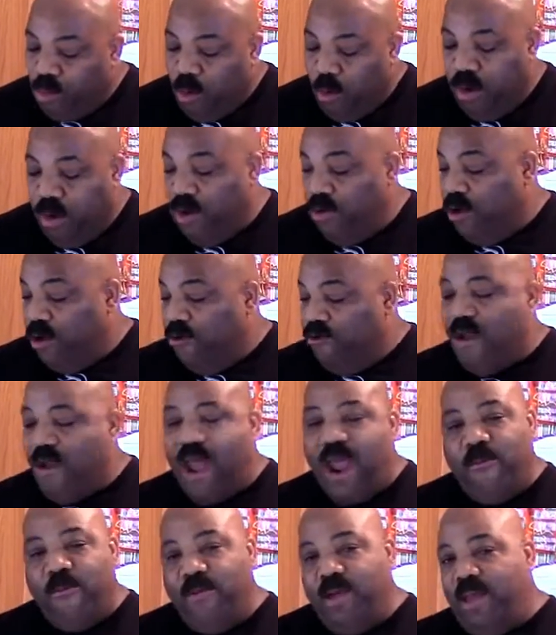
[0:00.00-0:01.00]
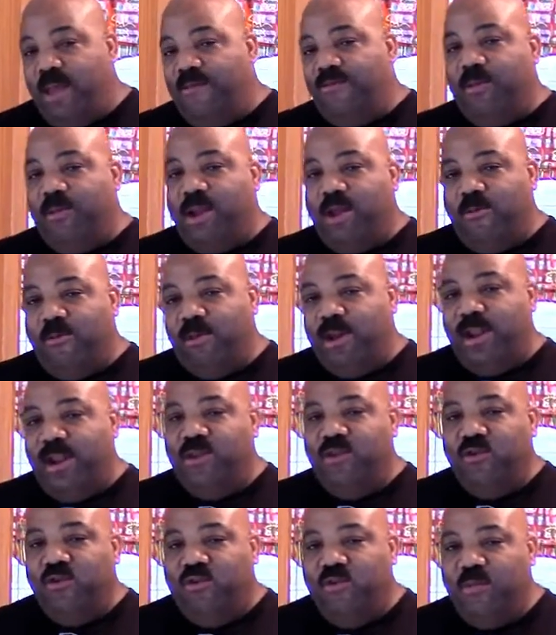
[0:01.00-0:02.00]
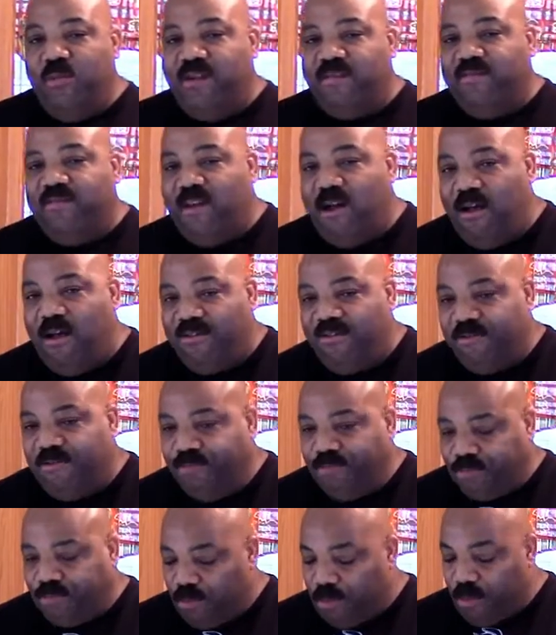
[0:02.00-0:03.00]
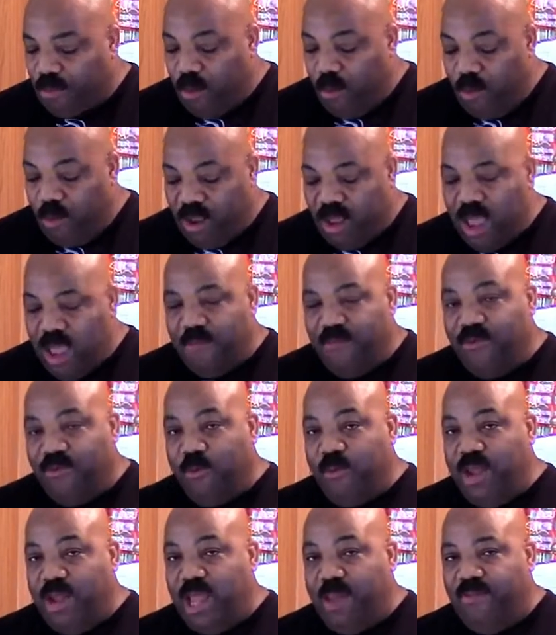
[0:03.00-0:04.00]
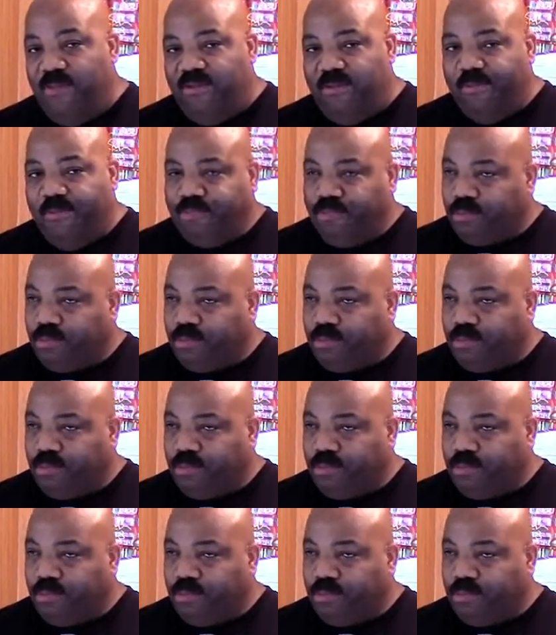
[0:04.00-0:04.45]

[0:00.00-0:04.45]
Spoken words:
We're doing dry ribs. We don't really do too much sauce when it comes to ribs.